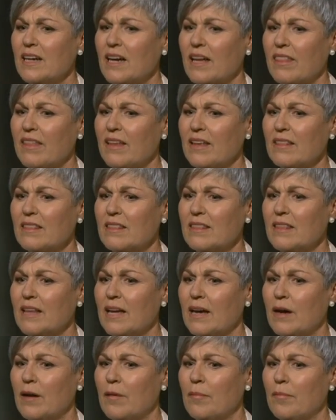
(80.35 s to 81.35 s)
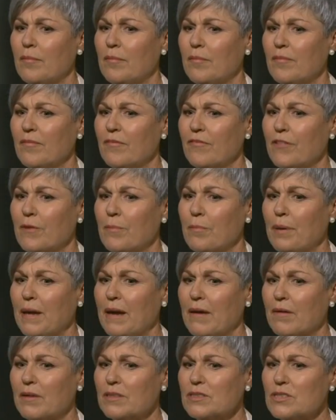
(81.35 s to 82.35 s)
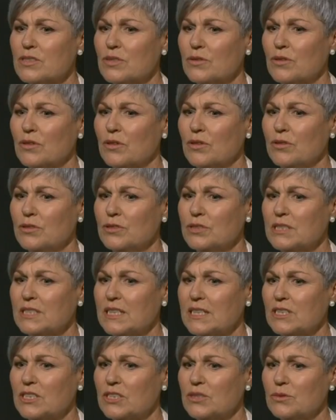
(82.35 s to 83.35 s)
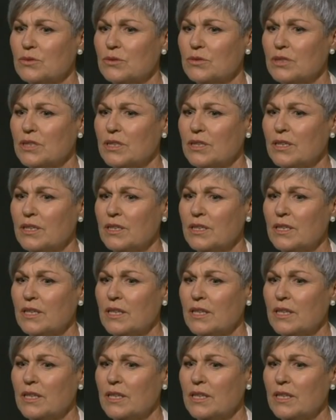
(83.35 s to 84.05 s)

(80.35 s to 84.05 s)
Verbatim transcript: I think um, for parents who lose their children,